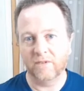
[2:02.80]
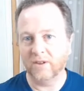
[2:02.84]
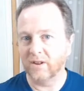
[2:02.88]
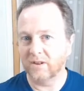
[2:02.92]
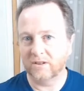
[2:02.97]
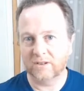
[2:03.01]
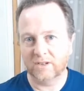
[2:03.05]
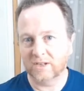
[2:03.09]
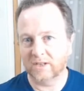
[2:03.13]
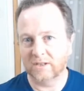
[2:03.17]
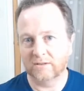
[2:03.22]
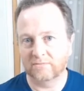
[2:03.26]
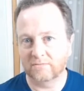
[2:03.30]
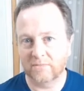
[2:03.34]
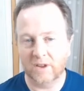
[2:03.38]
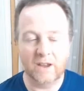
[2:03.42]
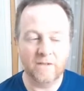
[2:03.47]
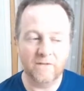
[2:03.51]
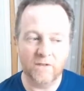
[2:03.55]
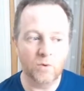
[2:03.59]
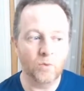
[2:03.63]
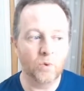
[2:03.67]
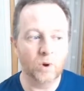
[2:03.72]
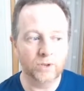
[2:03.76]
for
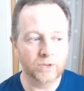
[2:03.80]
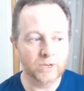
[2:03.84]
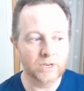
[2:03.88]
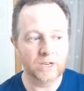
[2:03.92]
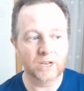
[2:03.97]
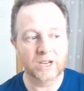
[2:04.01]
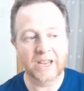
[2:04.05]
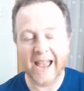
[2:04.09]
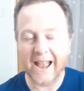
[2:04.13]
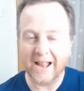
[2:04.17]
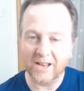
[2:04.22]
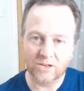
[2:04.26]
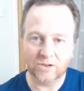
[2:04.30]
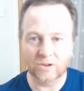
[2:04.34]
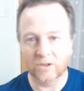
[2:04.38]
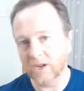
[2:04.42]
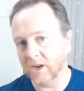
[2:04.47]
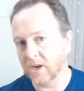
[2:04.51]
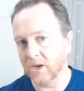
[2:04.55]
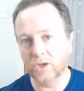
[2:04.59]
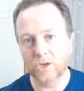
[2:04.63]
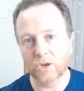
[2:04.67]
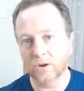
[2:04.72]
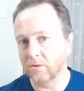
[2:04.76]
if you wanted to cancel
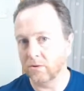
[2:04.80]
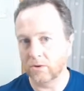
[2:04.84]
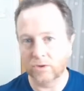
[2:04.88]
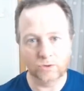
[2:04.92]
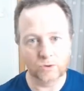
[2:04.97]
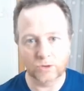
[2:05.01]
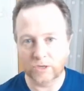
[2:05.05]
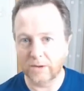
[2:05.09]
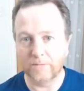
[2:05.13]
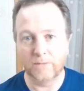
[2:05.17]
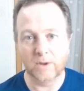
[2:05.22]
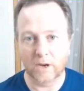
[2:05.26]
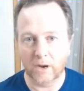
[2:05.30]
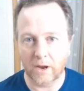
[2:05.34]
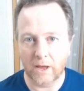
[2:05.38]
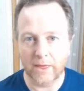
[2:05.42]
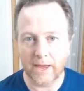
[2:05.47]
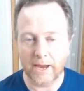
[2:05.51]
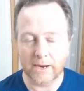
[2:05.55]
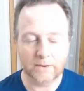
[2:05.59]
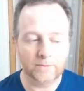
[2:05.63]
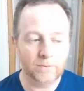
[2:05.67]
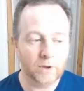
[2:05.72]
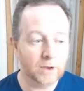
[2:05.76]
the insurance or something like
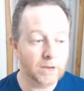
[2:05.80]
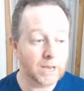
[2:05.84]
that.